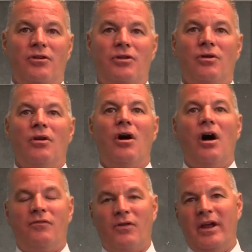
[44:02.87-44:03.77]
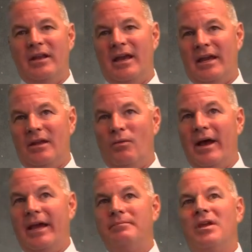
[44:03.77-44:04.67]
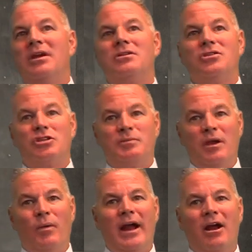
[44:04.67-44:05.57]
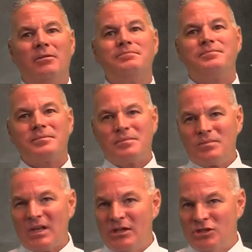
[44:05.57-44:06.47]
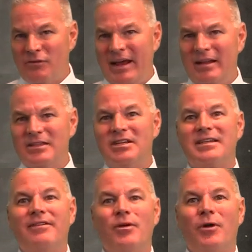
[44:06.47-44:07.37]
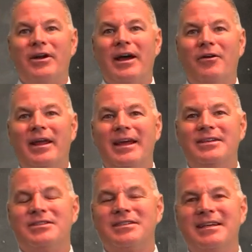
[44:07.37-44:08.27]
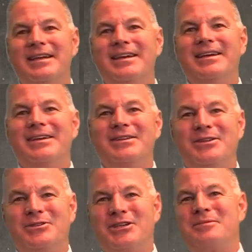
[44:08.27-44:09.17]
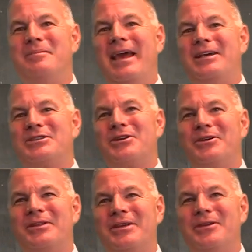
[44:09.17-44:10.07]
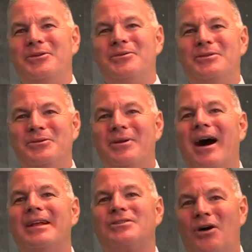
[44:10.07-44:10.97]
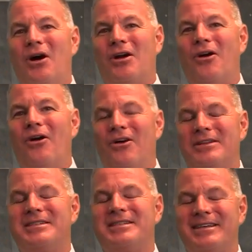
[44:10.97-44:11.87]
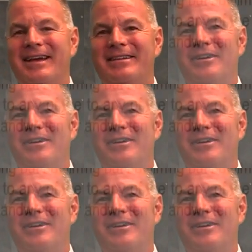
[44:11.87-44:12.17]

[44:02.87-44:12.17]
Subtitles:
your offer in any way. So just be aware, surveillance is everywhere nowadays. So just make sure that you do not talk on site.